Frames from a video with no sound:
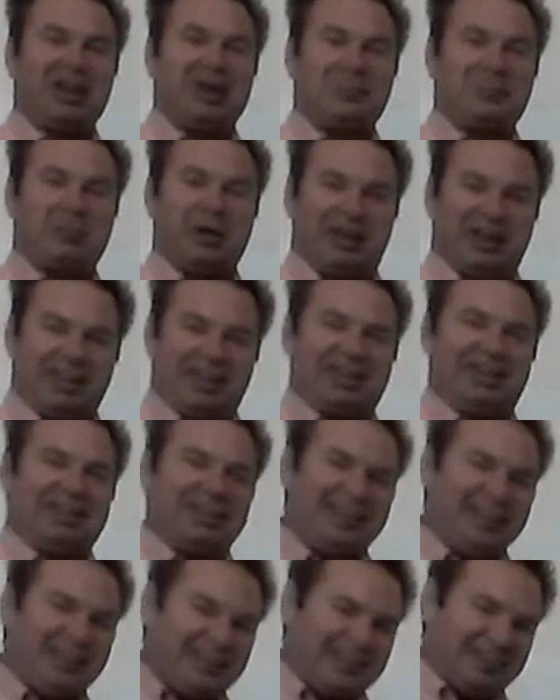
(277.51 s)
but it
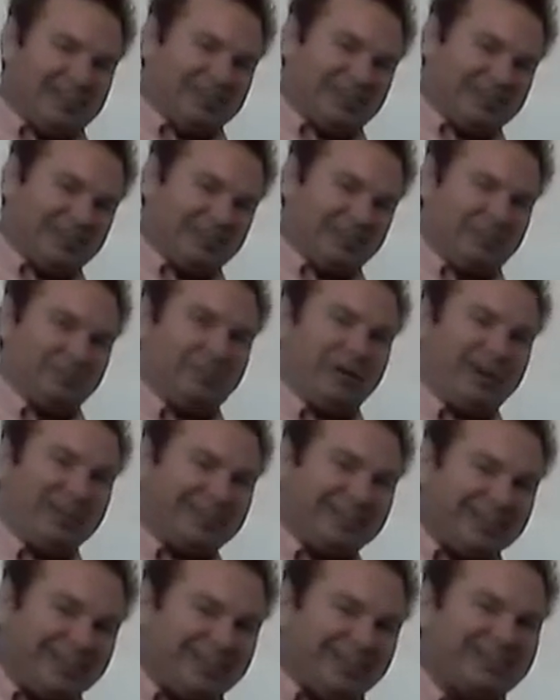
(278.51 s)
is my
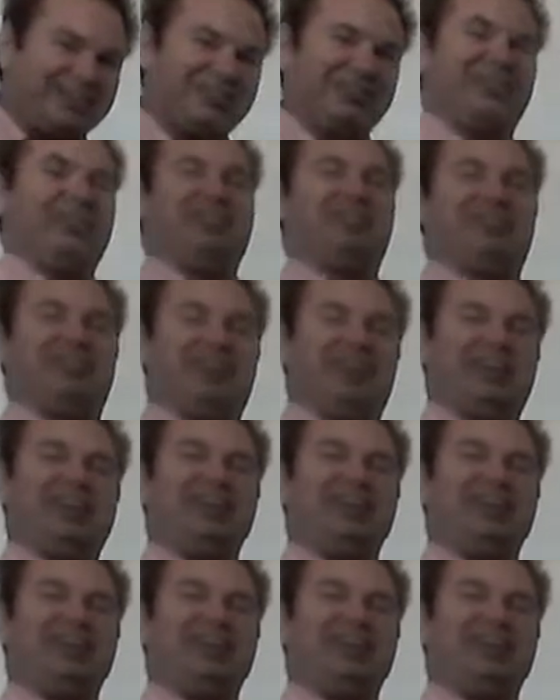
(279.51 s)
least favorite.